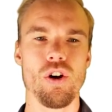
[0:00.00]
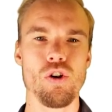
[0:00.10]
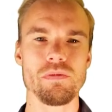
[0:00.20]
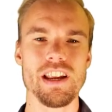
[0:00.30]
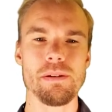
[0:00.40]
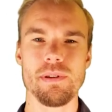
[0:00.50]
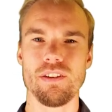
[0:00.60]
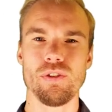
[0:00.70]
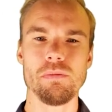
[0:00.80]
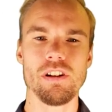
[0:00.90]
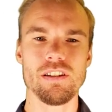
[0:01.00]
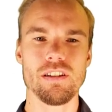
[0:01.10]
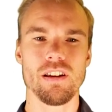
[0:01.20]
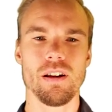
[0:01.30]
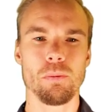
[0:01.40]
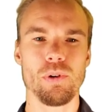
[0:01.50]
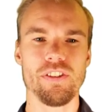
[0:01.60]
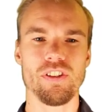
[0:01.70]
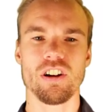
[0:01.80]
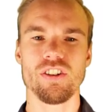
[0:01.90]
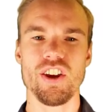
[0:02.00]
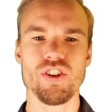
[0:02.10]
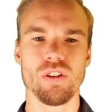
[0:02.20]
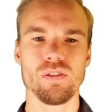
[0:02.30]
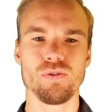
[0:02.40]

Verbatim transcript: Home tab in the ribbon, press on Conditional